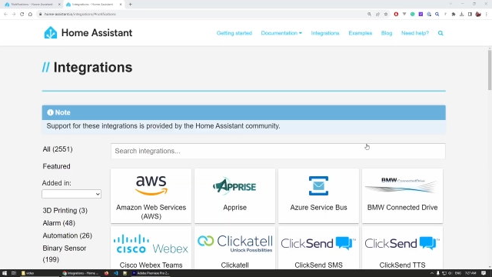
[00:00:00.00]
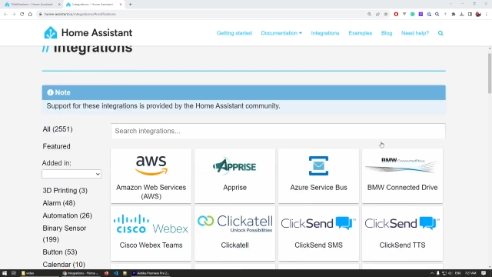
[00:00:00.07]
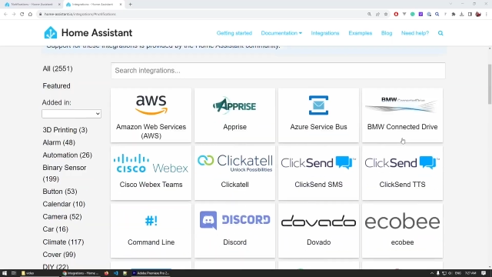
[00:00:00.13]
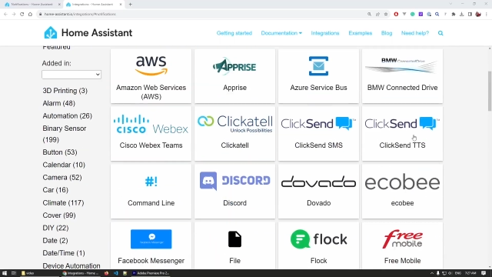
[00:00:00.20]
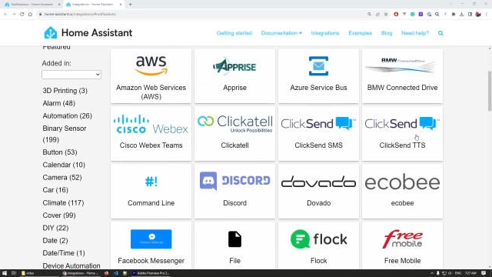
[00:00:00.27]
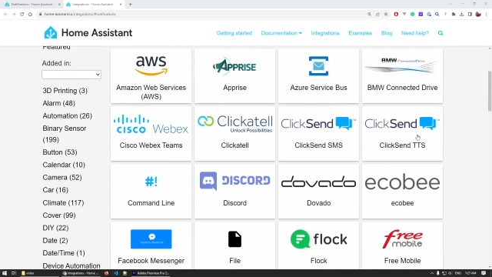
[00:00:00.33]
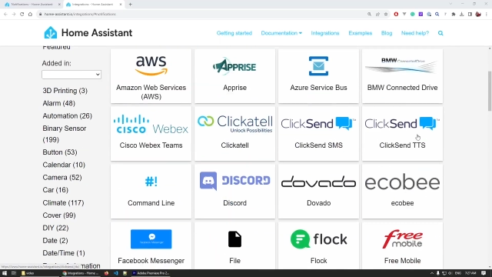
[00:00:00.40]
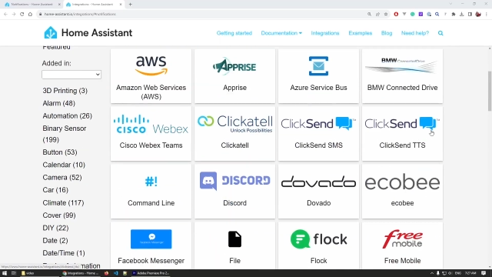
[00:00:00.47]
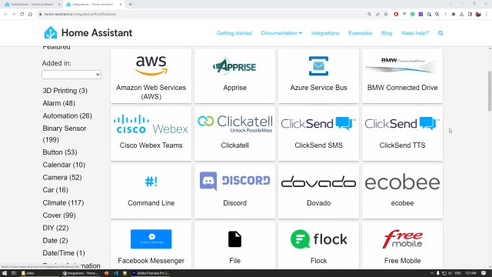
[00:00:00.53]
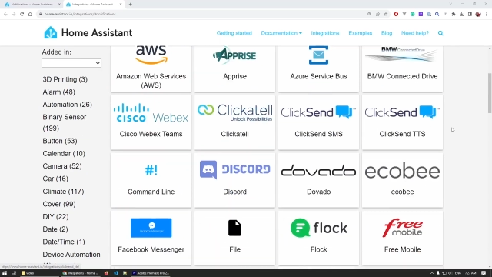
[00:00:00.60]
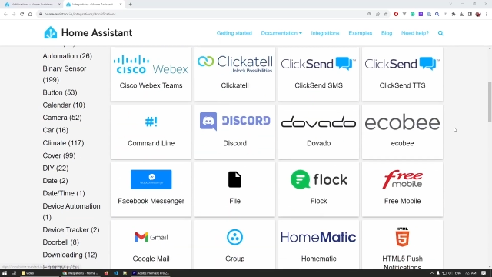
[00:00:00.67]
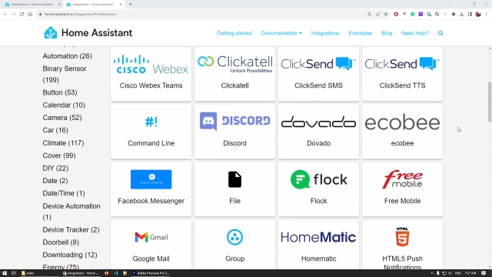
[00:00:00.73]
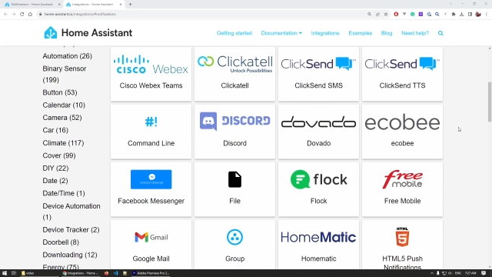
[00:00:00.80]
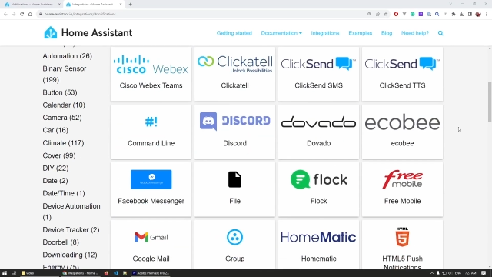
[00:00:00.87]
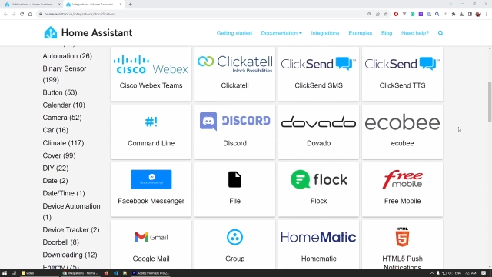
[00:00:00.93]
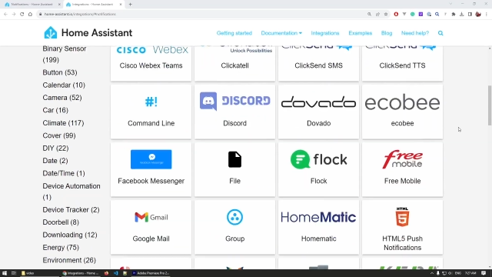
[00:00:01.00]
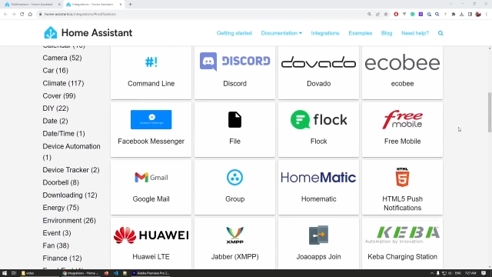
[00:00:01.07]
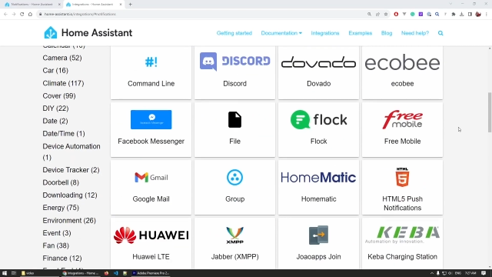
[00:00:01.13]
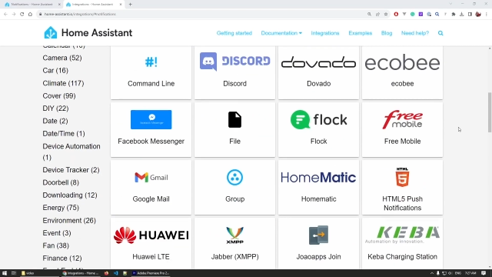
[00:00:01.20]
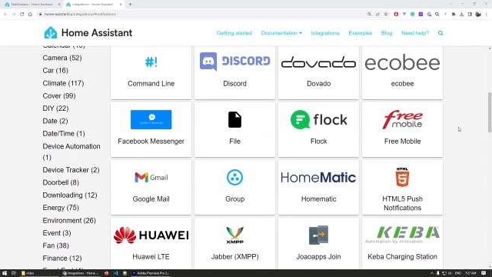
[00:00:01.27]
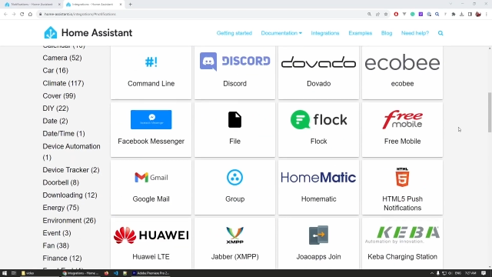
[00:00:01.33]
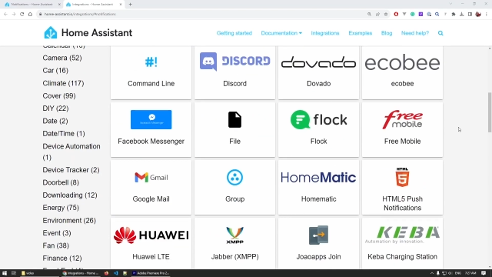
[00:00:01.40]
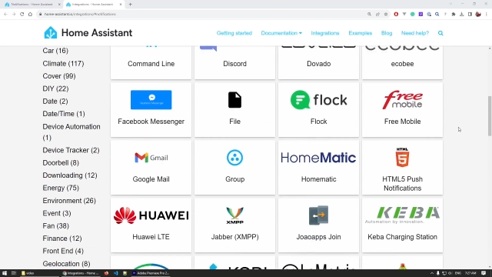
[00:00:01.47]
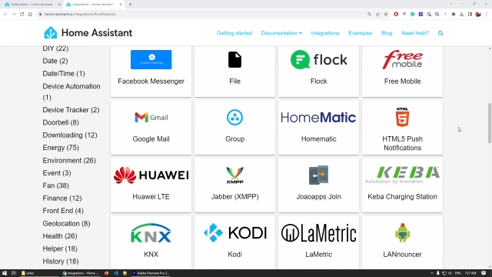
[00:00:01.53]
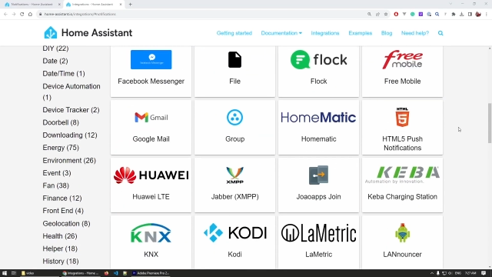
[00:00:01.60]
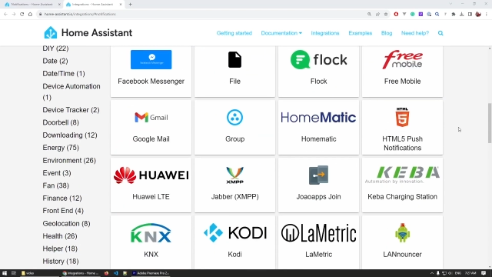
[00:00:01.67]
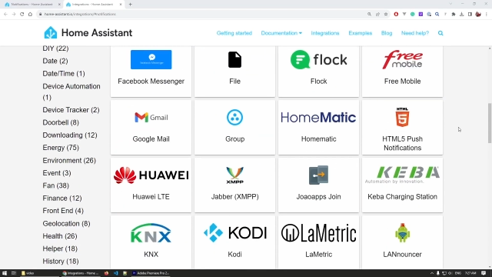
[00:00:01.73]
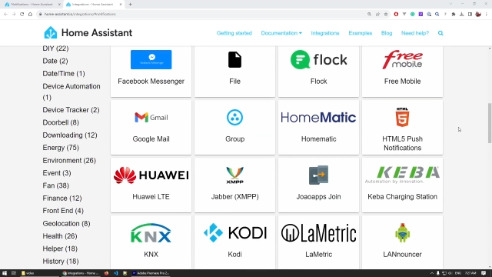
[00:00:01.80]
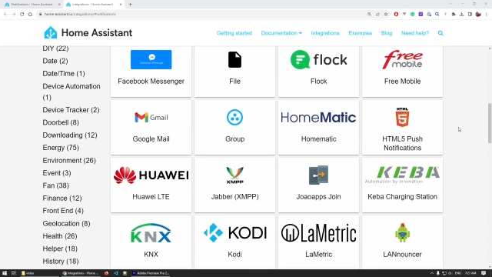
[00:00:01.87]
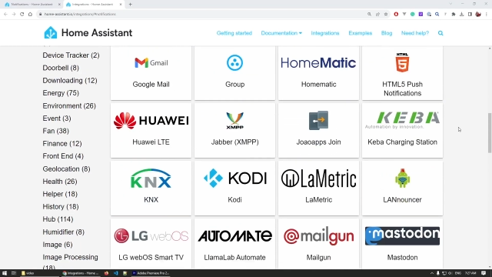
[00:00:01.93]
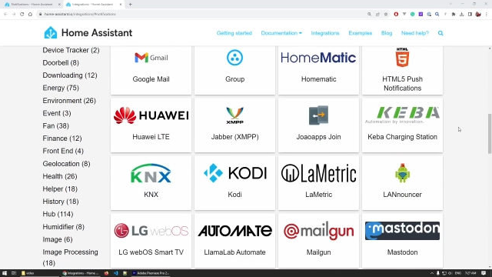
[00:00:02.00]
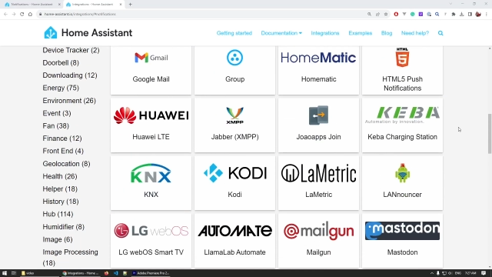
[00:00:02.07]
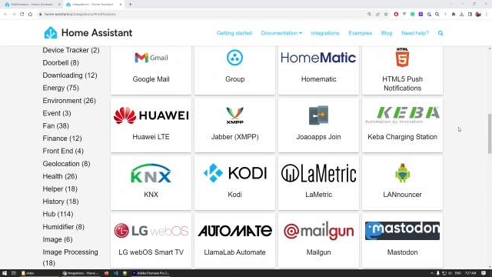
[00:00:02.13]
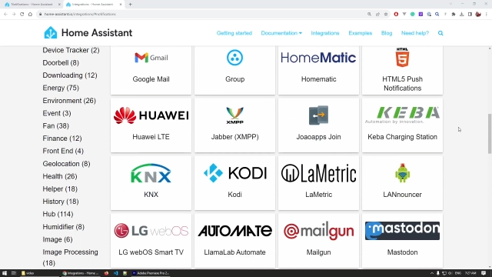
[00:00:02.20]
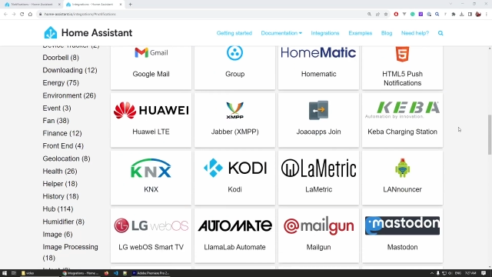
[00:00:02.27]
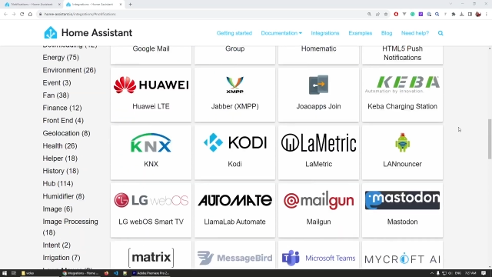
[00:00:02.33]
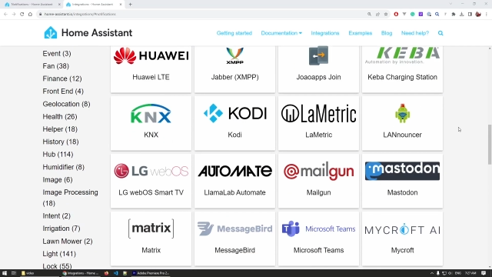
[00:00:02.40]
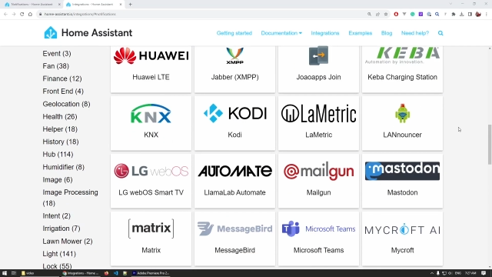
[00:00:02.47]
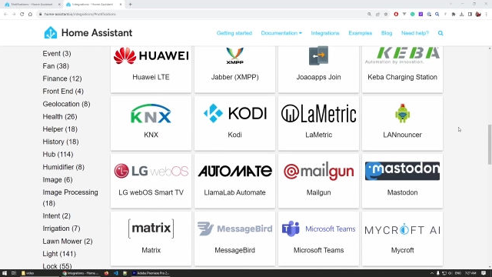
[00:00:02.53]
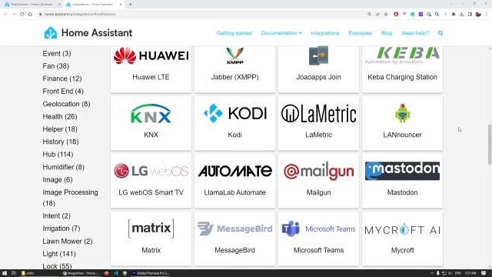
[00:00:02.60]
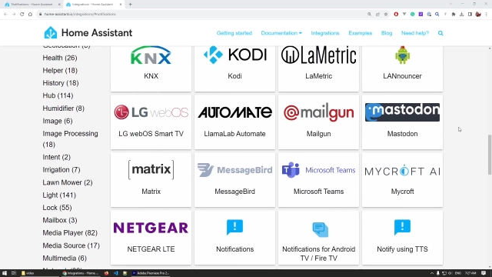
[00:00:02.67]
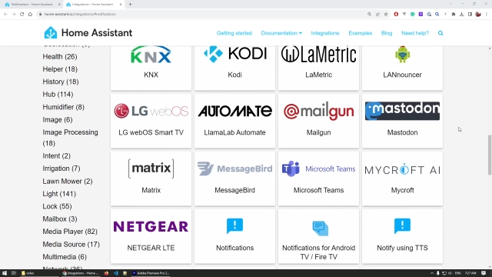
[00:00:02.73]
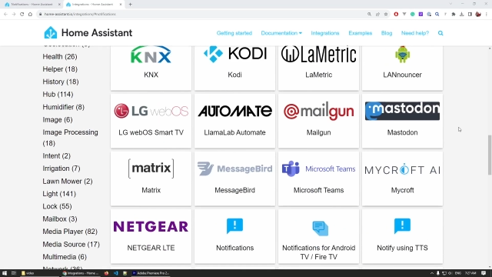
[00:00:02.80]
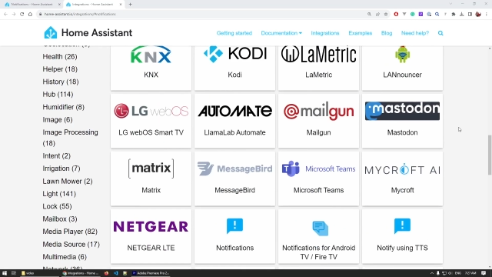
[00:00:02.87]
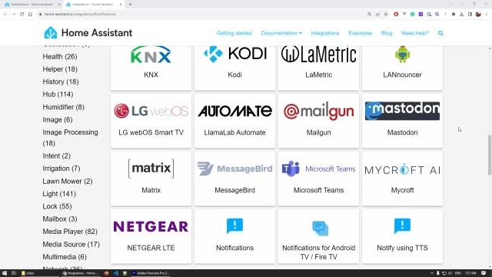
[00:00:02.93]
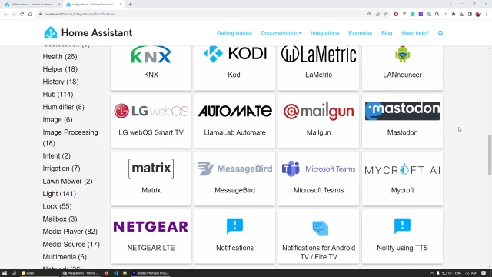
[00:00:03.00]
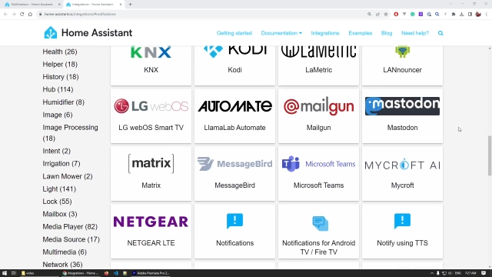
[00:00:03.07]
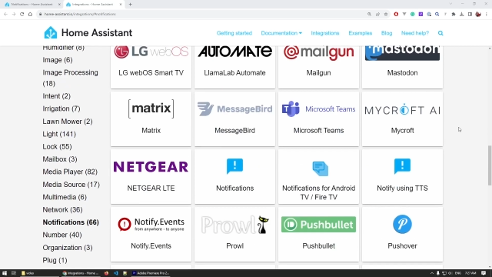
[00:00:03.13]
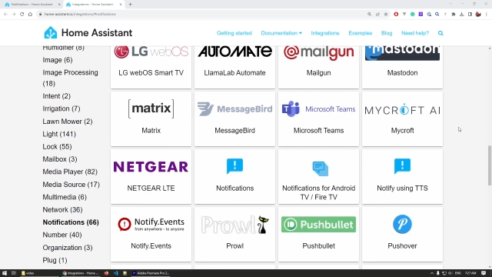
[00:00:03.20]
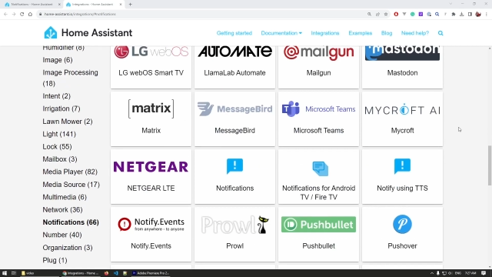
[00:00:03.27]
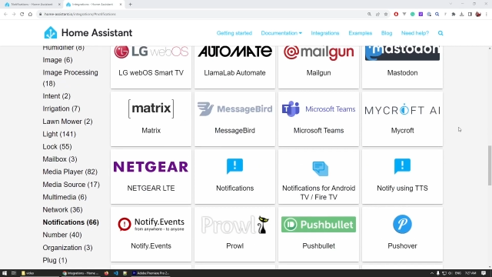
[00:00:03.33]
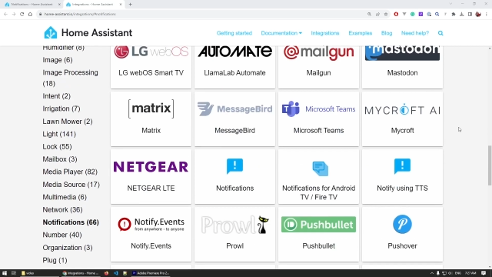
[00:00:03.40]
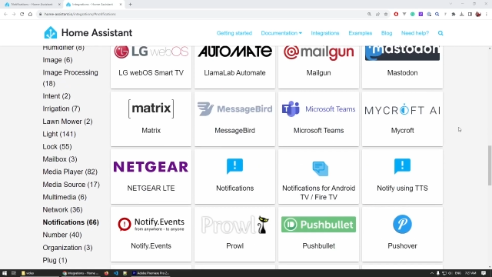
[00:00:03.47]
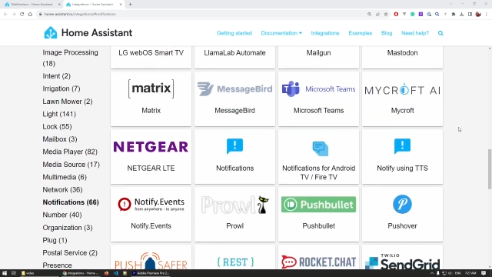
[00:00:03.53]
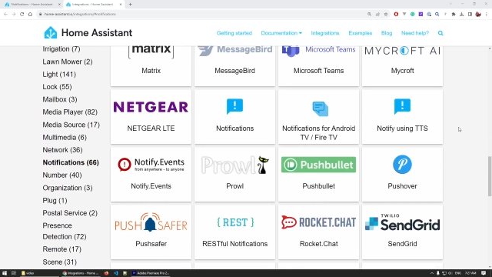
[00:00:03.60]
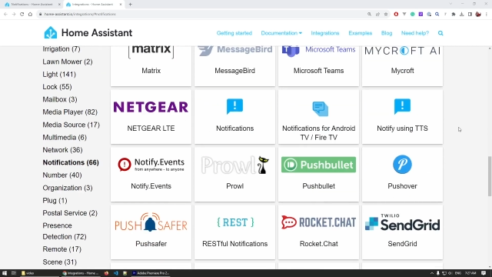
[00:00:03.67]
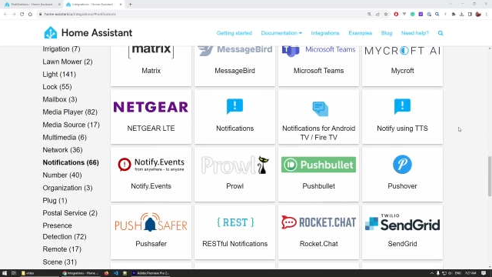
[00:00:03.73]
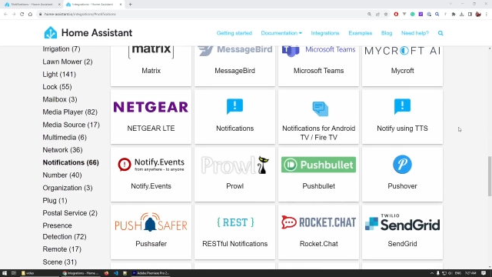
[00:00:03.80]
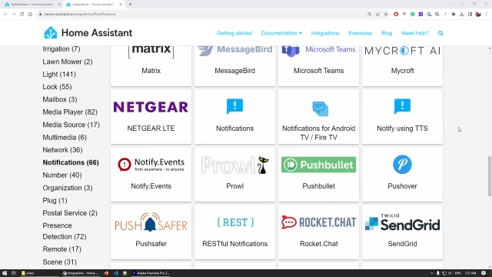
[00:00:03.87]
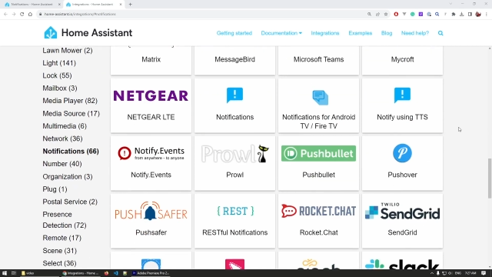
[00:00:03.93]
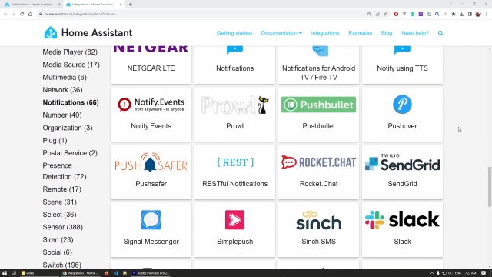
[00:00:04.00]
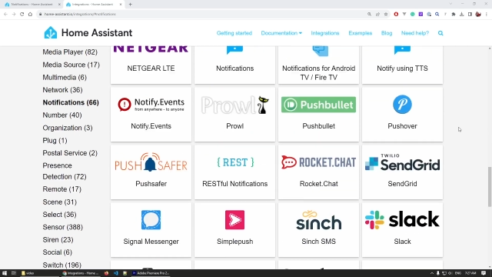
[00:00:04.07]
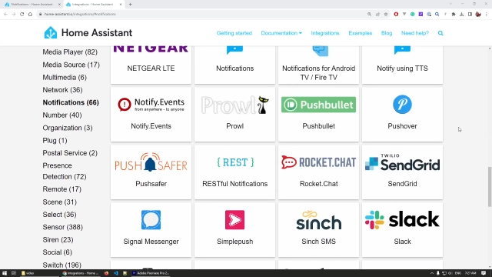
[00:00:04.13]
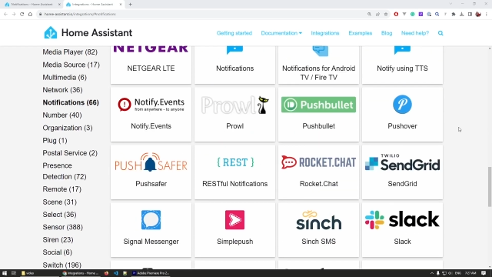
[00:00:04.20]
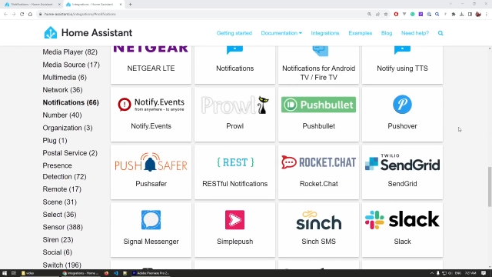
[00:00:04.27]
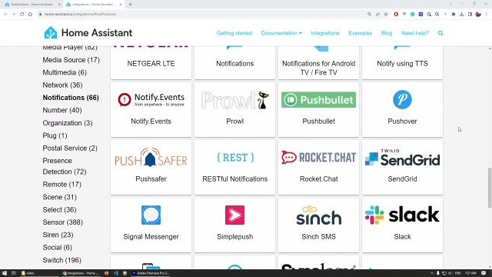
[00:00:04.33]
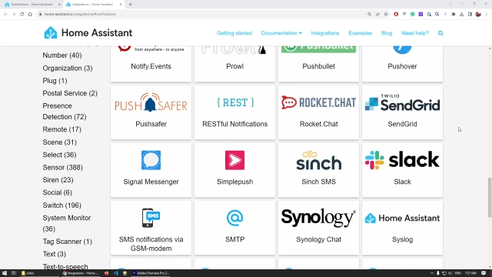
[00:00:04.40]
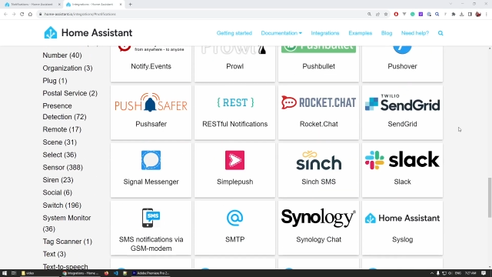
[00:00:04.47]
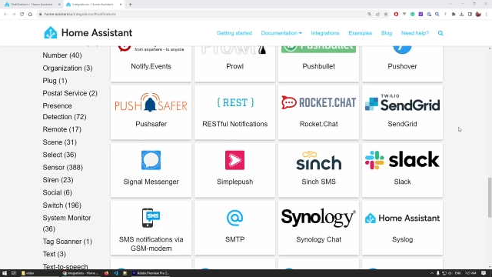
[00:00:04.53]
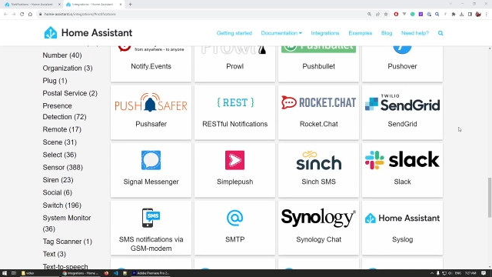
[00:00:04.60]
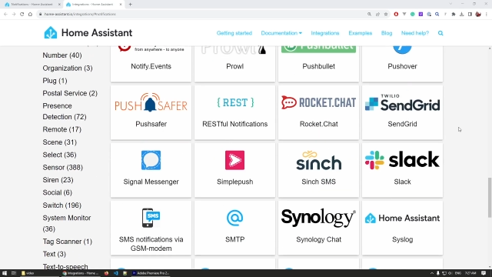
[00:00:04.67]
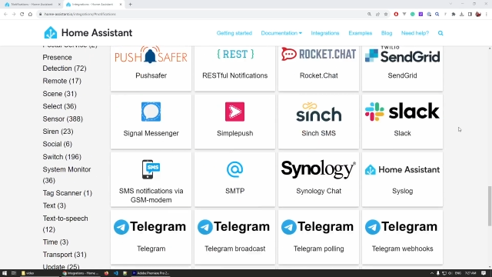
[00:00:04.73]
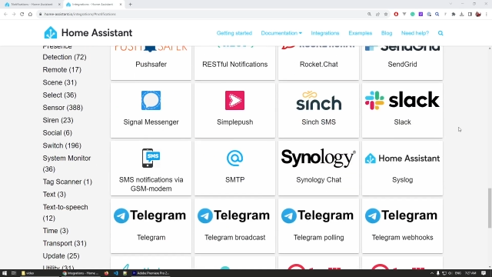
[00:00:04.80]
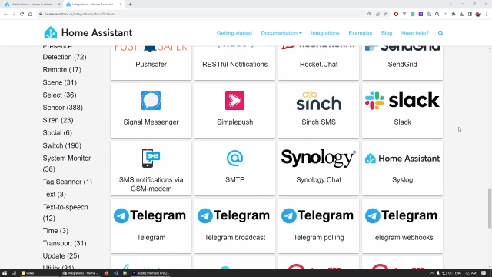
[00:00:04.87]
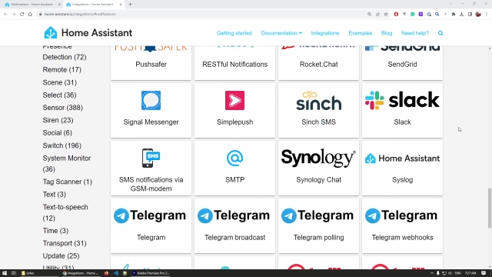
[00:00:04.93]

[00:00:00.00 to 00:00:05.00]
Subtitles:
No face is visible, so there are no lips to read.